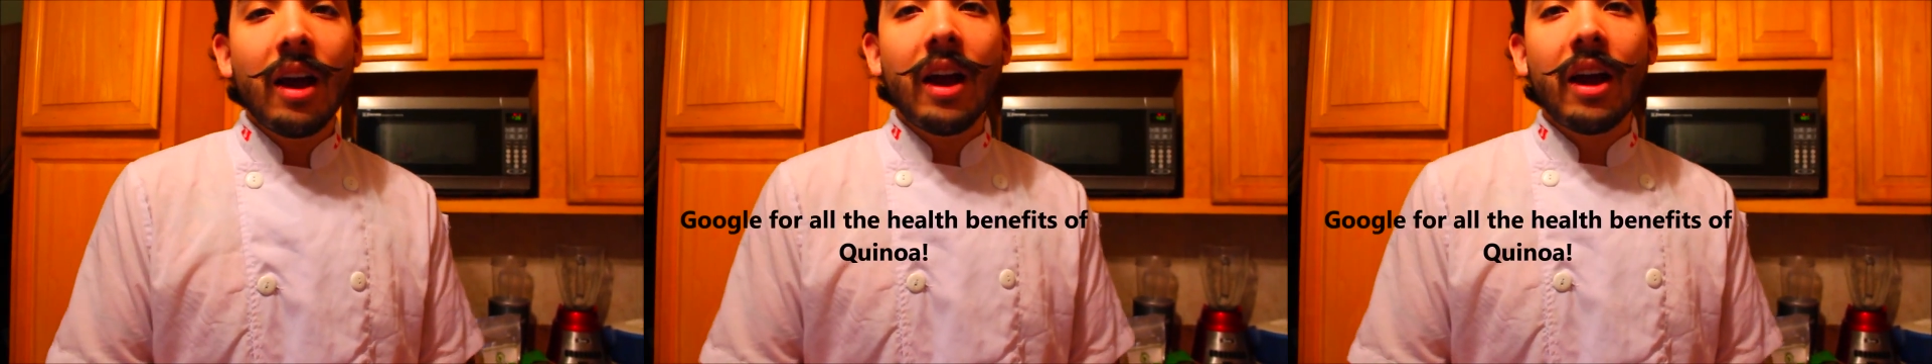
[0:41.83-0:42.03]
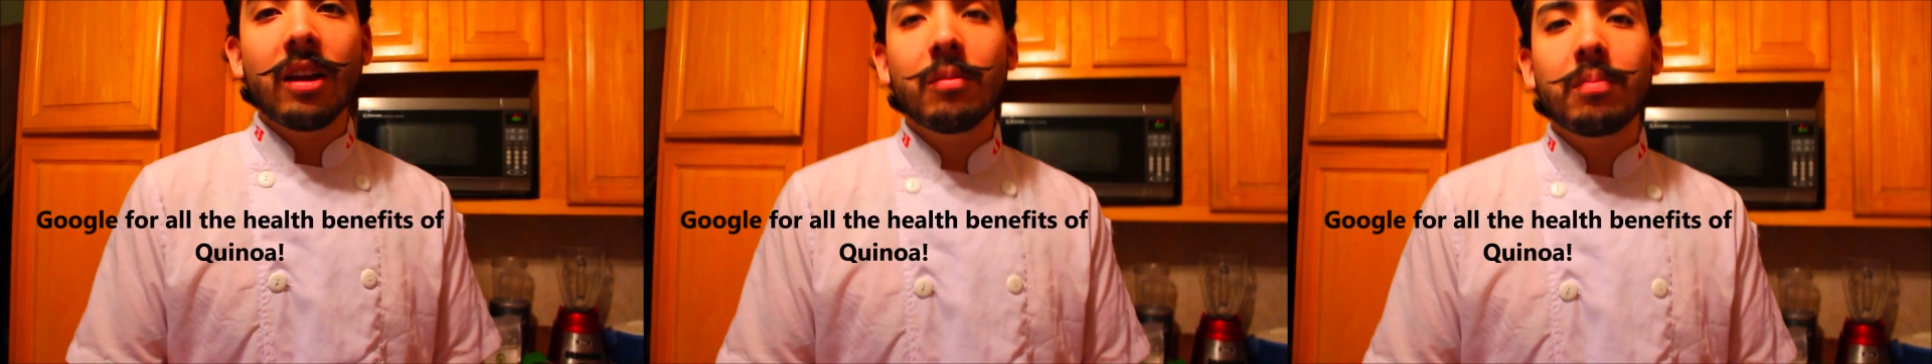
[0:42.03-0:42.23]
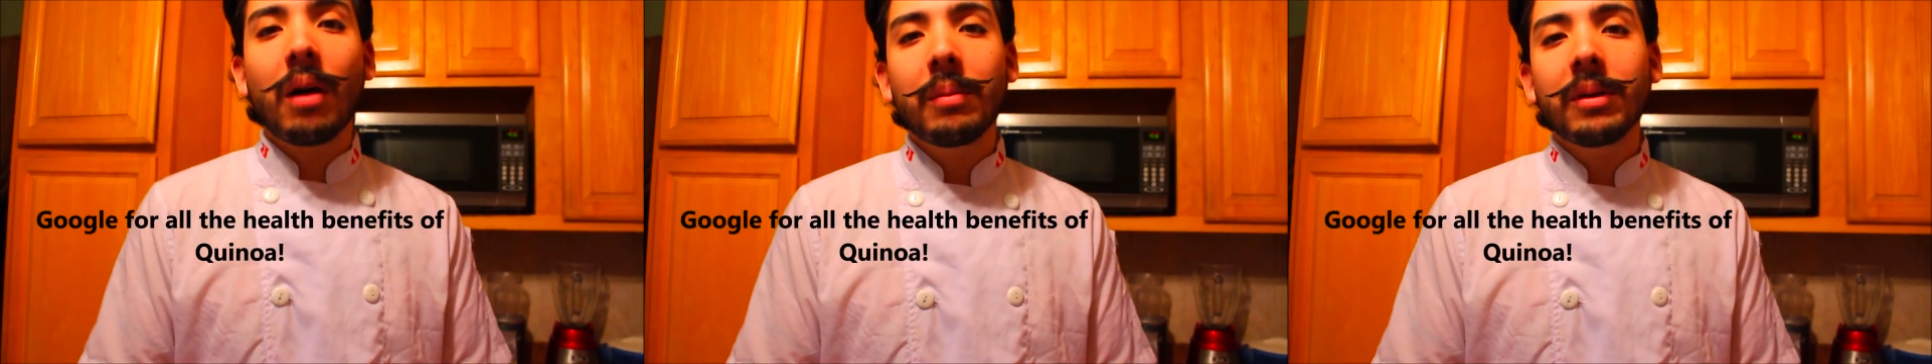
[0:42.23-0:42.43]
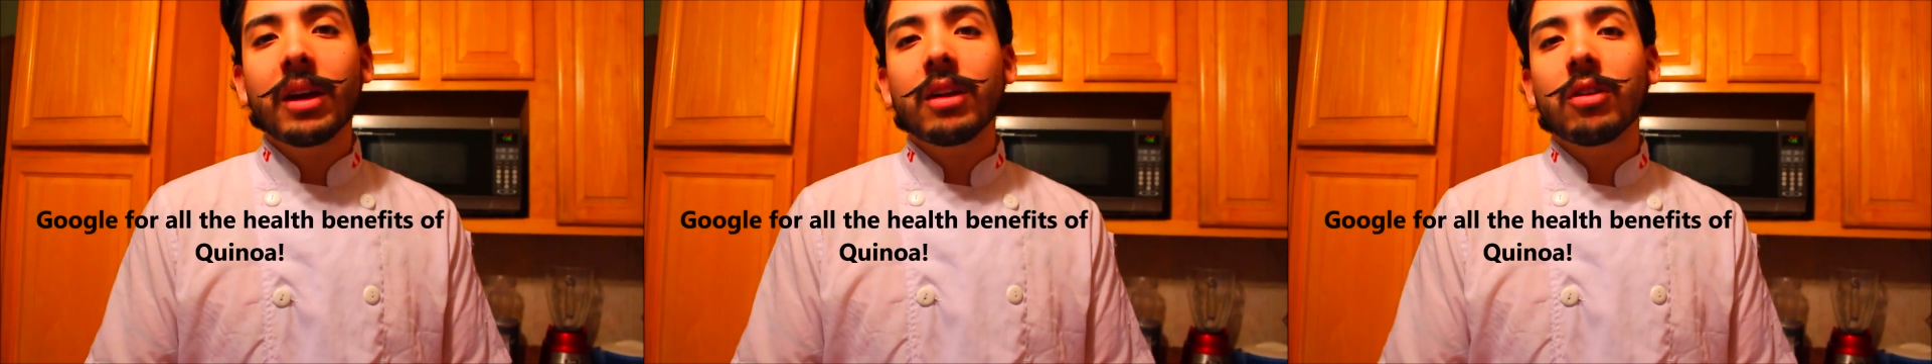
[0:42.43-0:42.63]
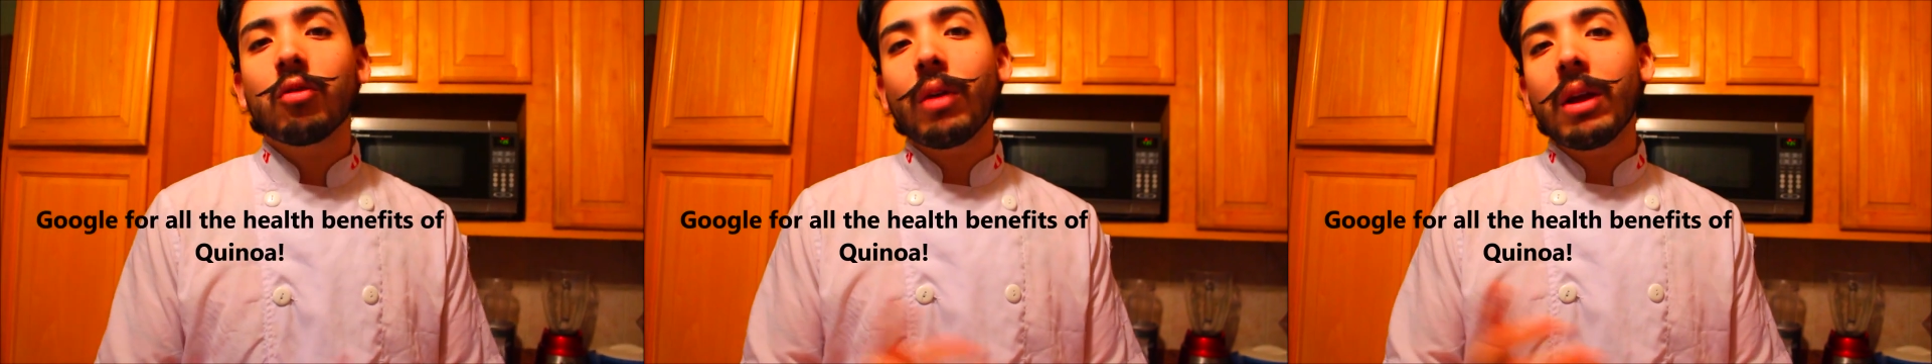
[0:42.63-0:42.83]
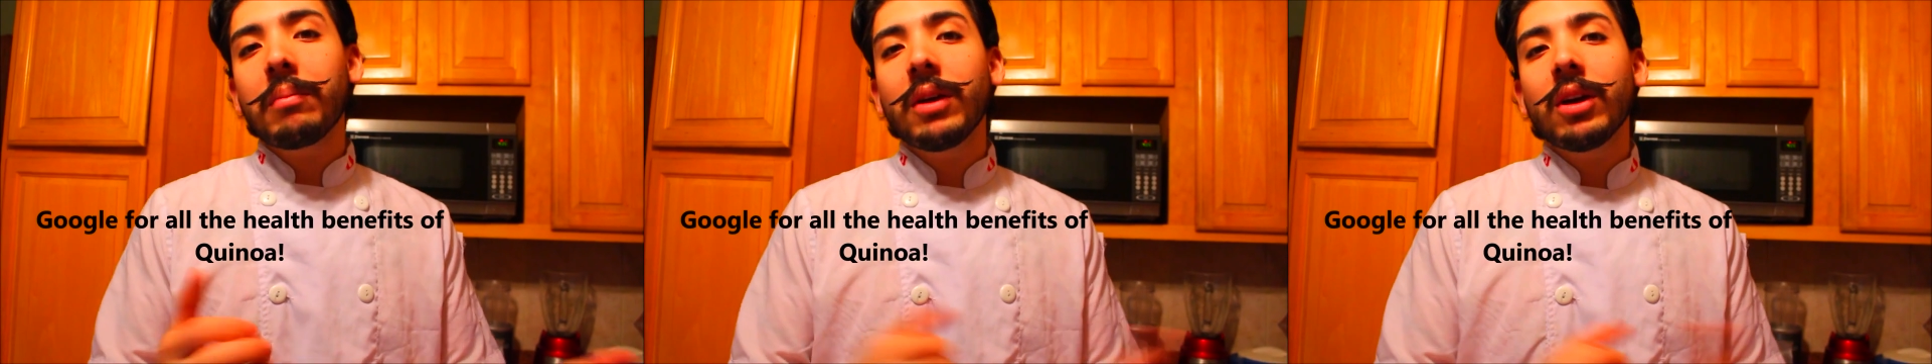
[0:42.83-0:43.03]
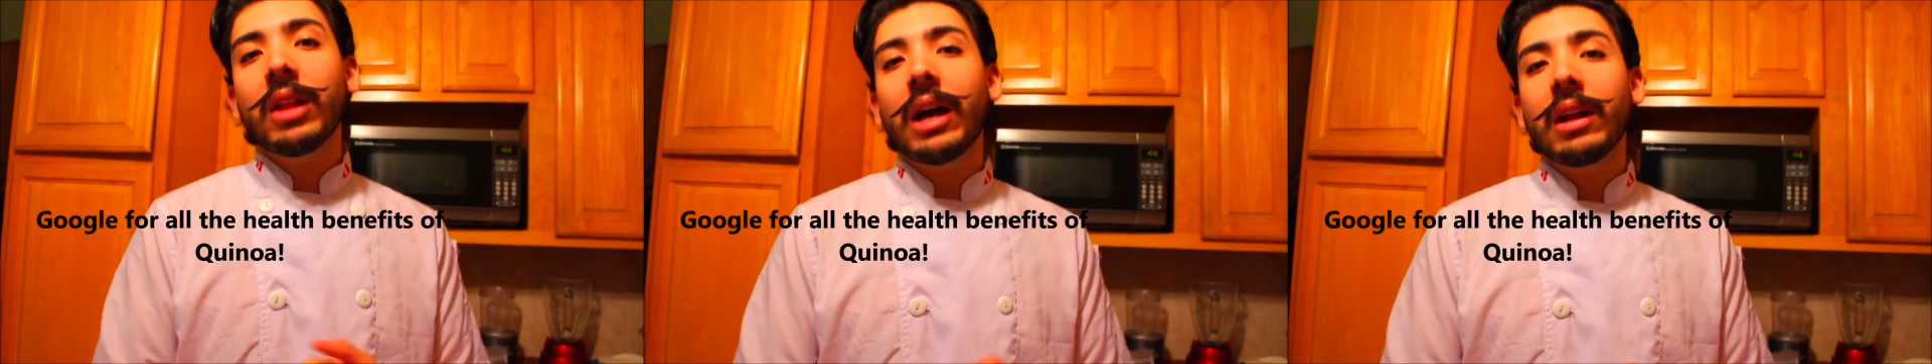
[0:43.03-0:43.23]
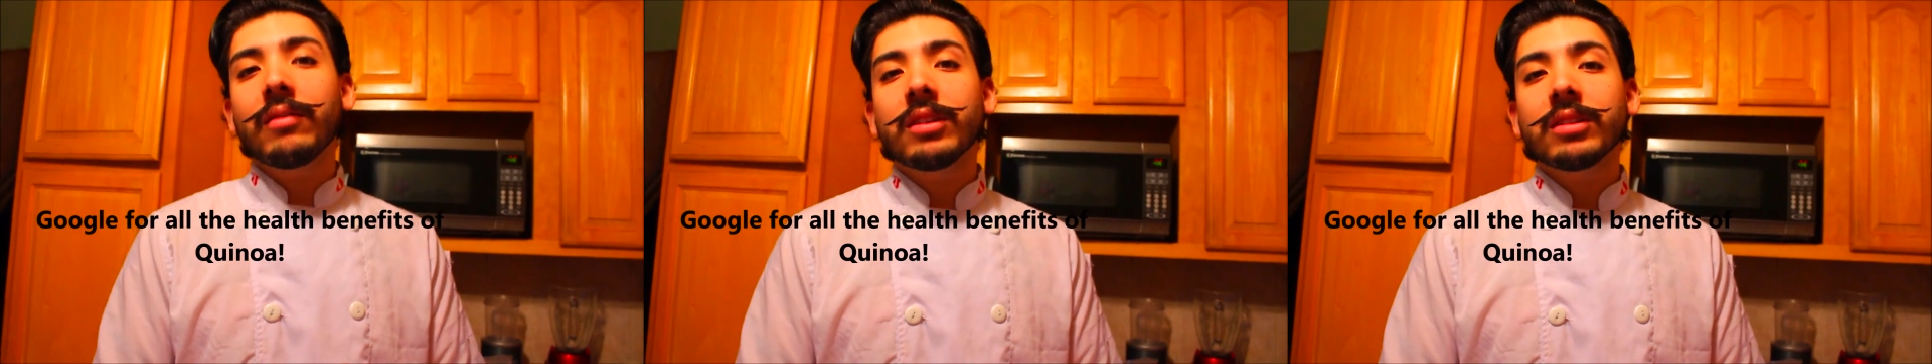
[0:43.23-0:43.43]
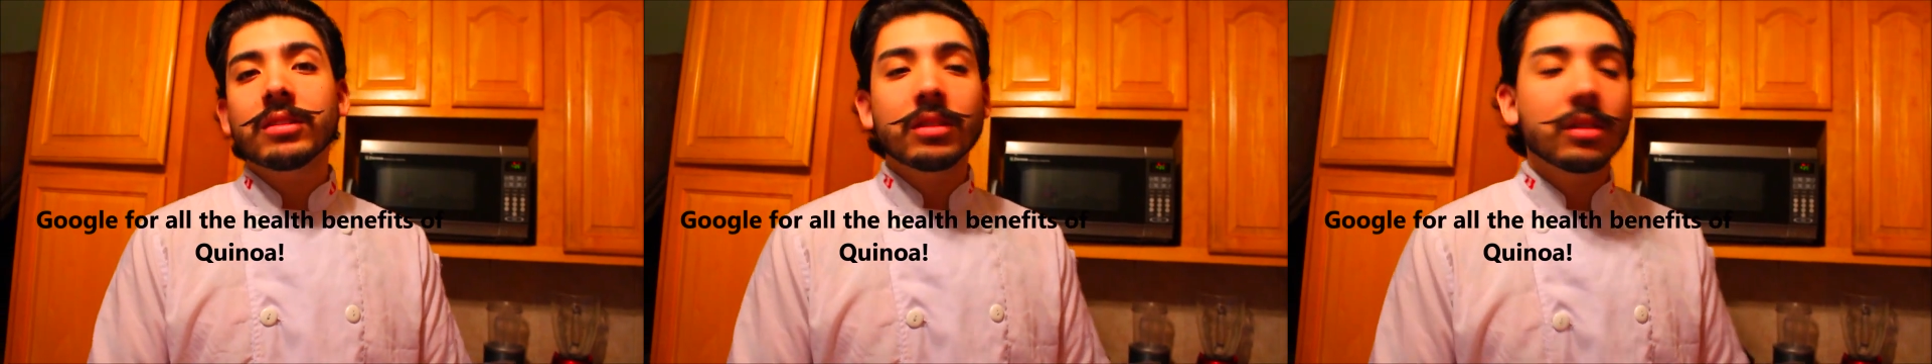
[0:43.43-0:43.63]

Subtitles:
and you'll probably get a great meal out of this.